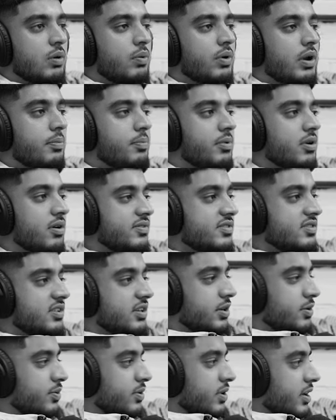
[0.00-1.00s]
What would happen,
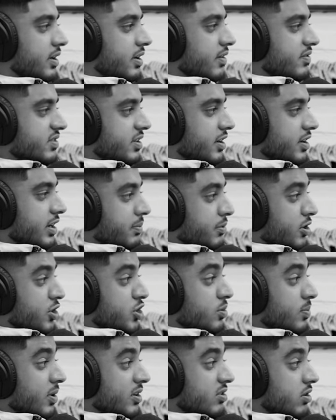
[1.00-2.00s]
obviously, you'd need obviously a deep
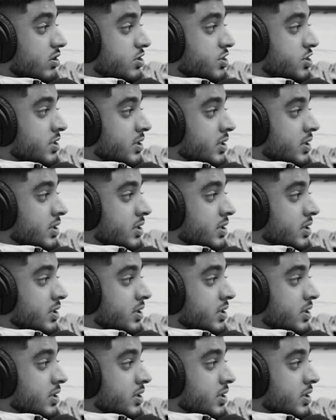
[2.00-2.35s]
tissue massage.